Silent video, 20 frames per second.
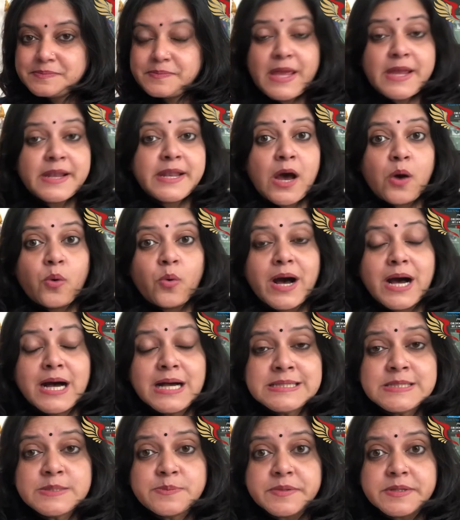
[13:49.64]
Now her
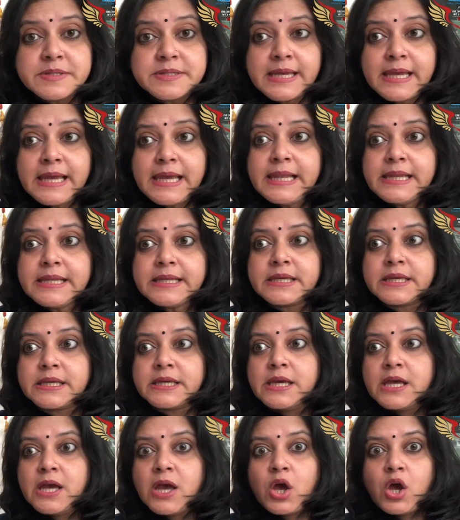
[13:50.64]
husband,
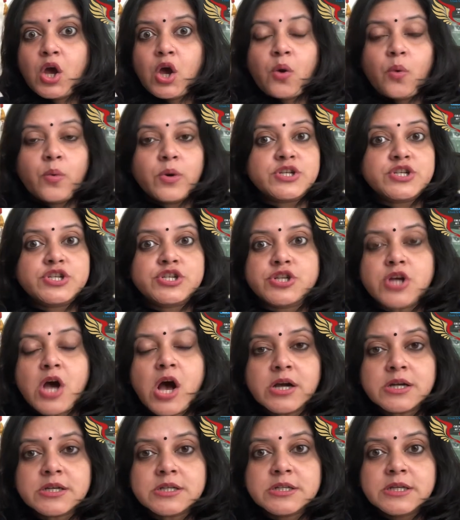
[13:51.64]
Helgi, was
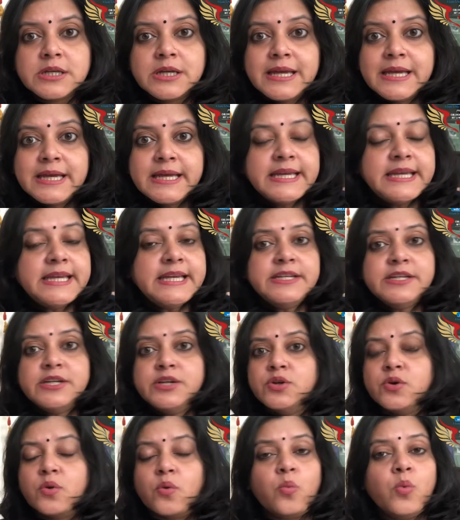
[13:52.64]
shocked. He didn't
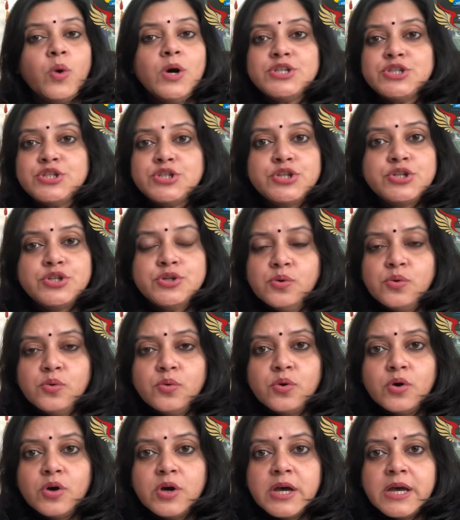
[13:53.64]
know what to do.